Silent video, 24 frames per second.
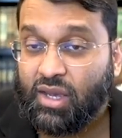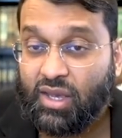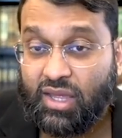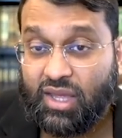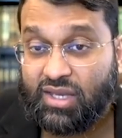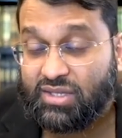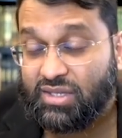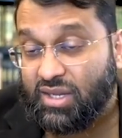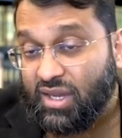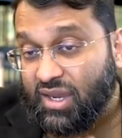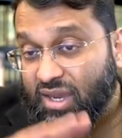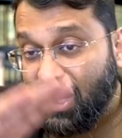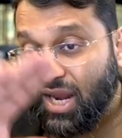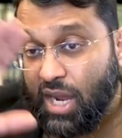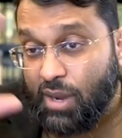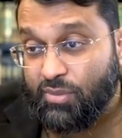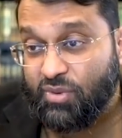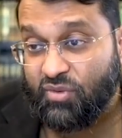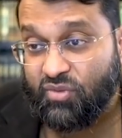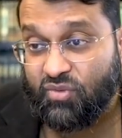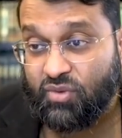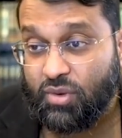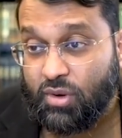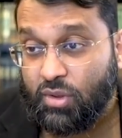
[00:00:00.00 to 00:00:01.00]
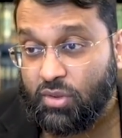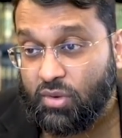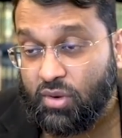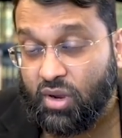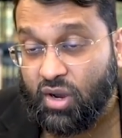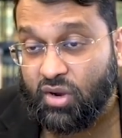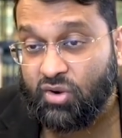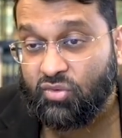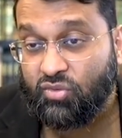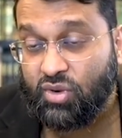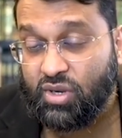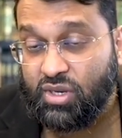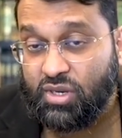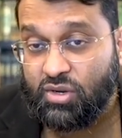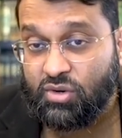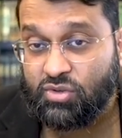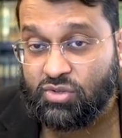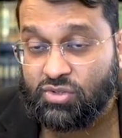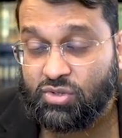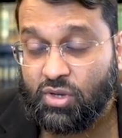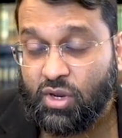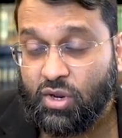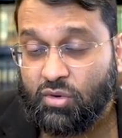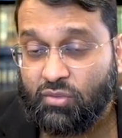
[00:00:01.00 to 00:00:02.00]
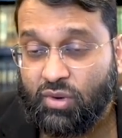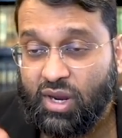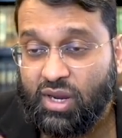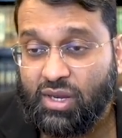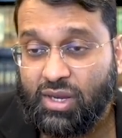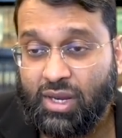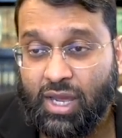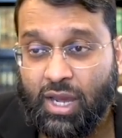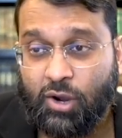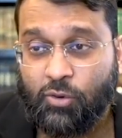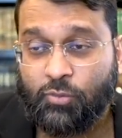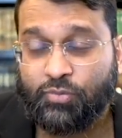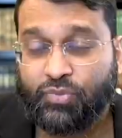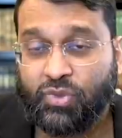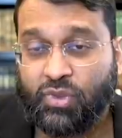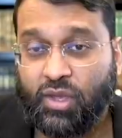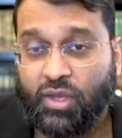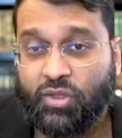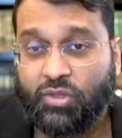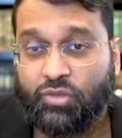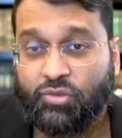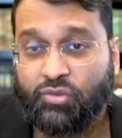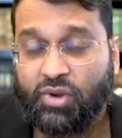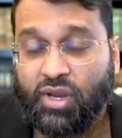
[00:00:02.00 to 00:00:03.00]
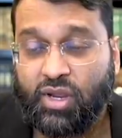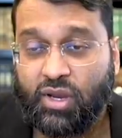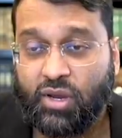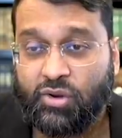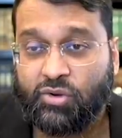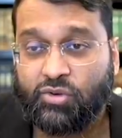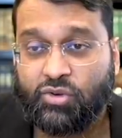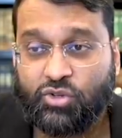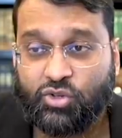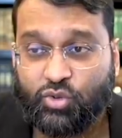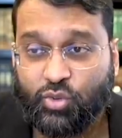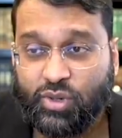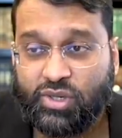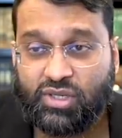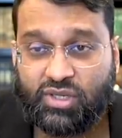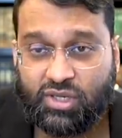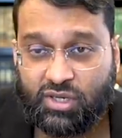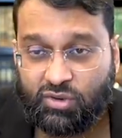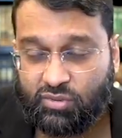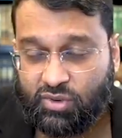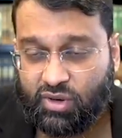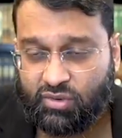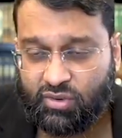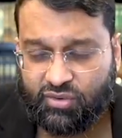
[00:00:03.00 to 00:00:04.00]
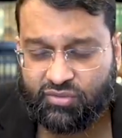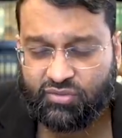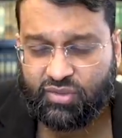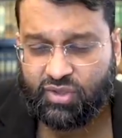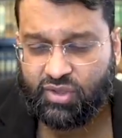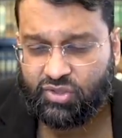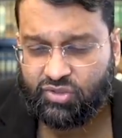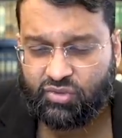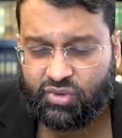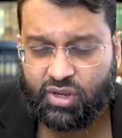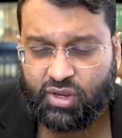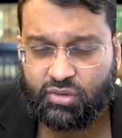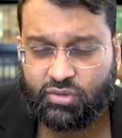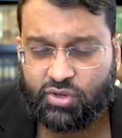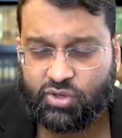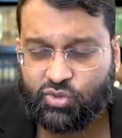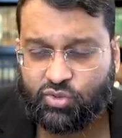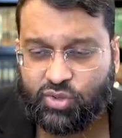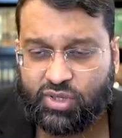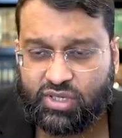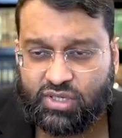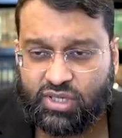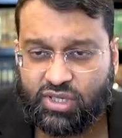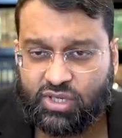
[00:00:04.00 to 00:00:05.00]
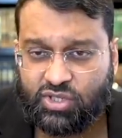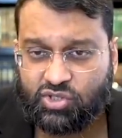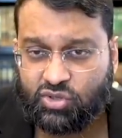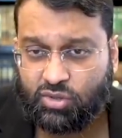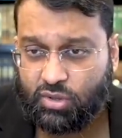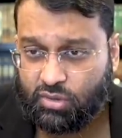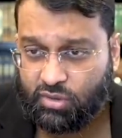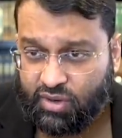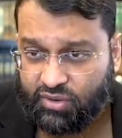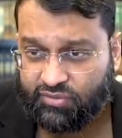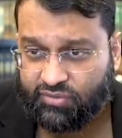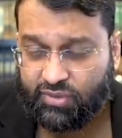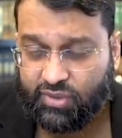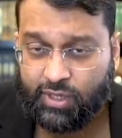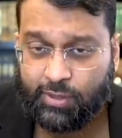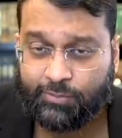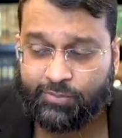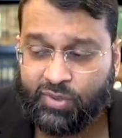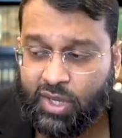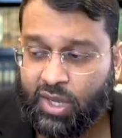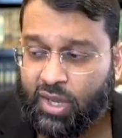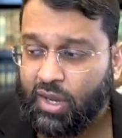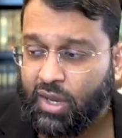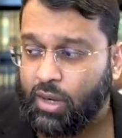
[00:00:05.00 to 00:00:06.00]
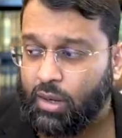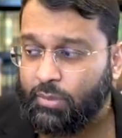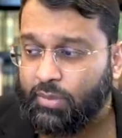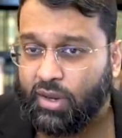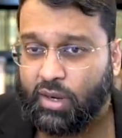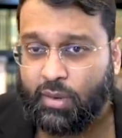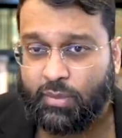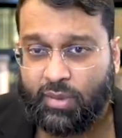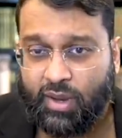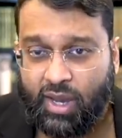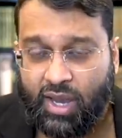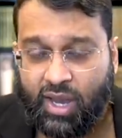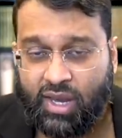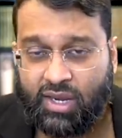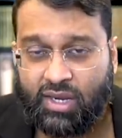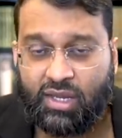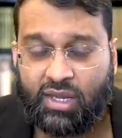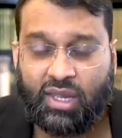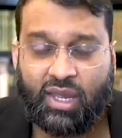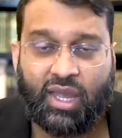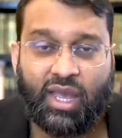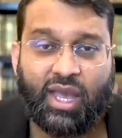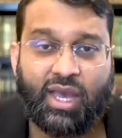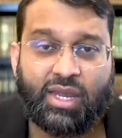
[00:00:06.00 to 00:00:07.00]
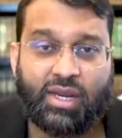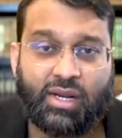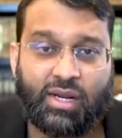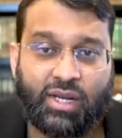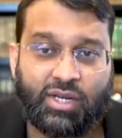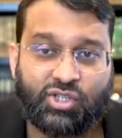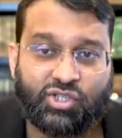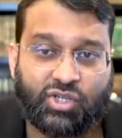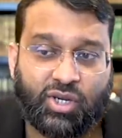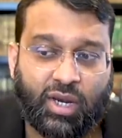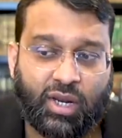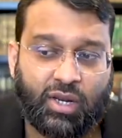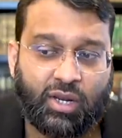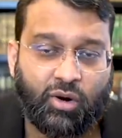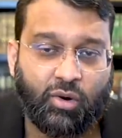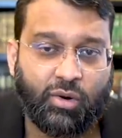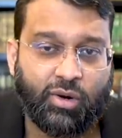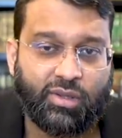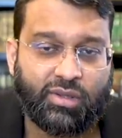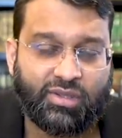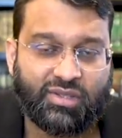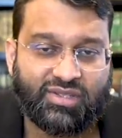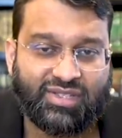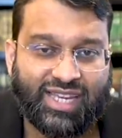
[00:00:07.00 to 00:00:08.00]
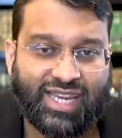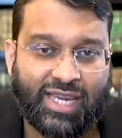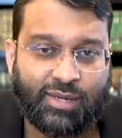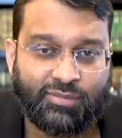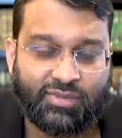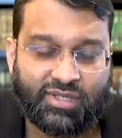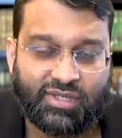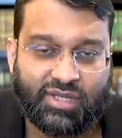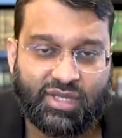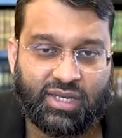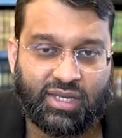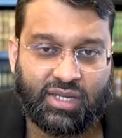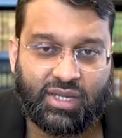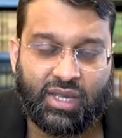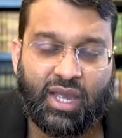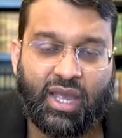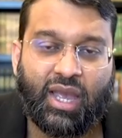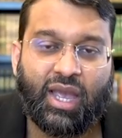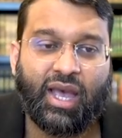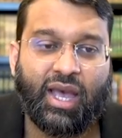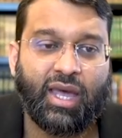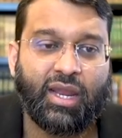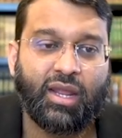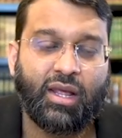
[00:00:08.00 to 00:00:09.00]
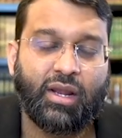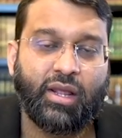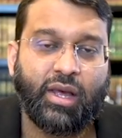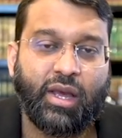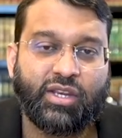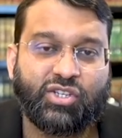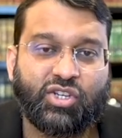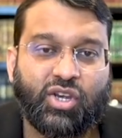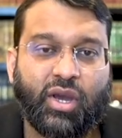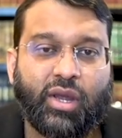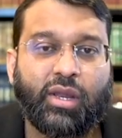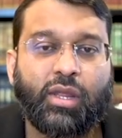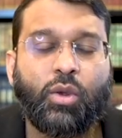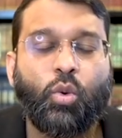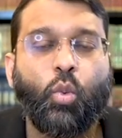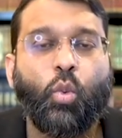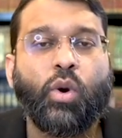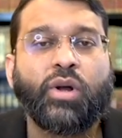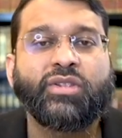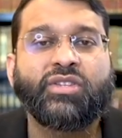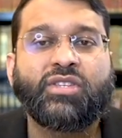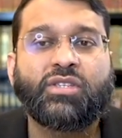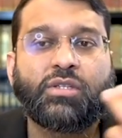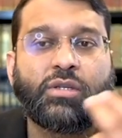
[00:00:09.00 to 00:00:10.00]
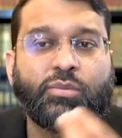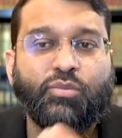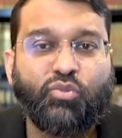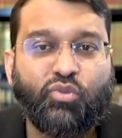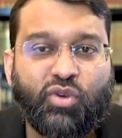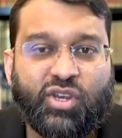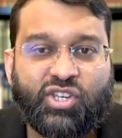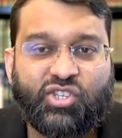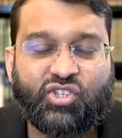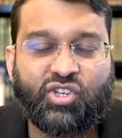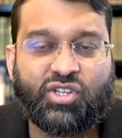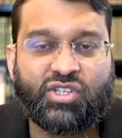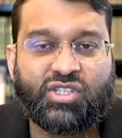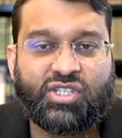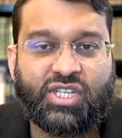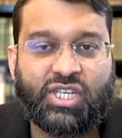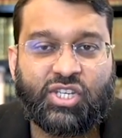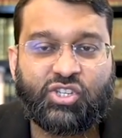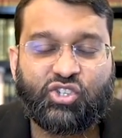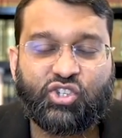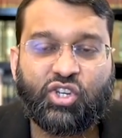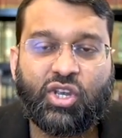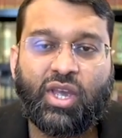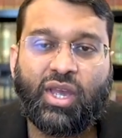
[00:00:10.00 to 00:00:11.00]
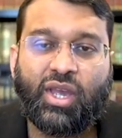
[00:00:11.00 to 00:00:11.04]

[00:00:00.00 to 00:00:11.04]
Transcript: That's not going to happen for another one hundred years. Right now, in three hundred twenty, roughly, three hundred twenty Hijrah, roughly, al-Barbahari and al-Ash'ari are in the same city. And al-Ash'ari wants to preach and teach.